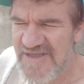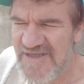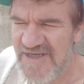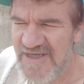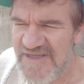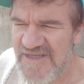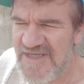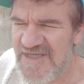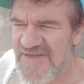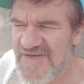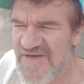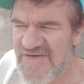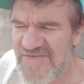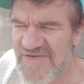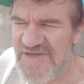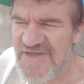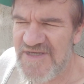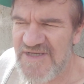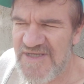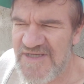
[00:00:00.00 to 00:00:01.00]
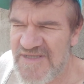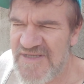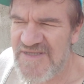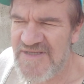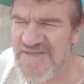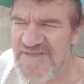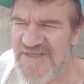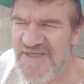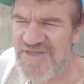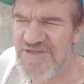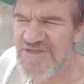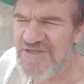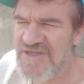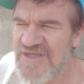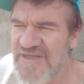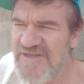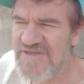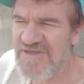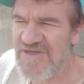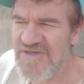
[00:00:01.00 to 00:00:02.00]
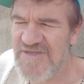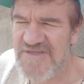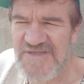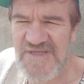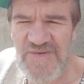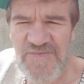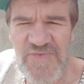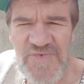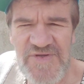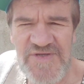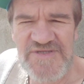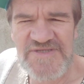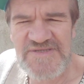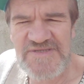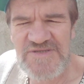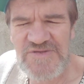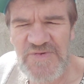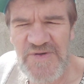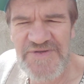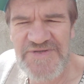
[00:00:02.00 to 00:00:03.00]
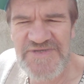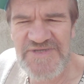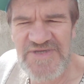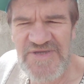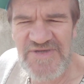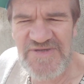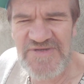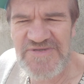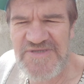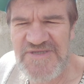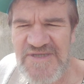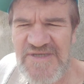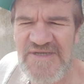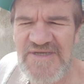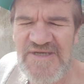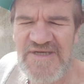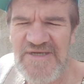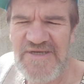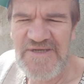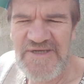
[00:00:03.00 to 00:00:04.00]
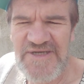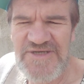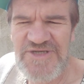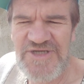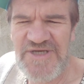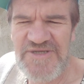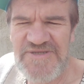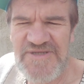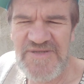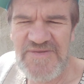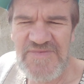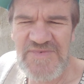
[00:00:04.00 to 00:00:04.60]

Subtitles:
and he is actually in lockstep with this 2030 agenda.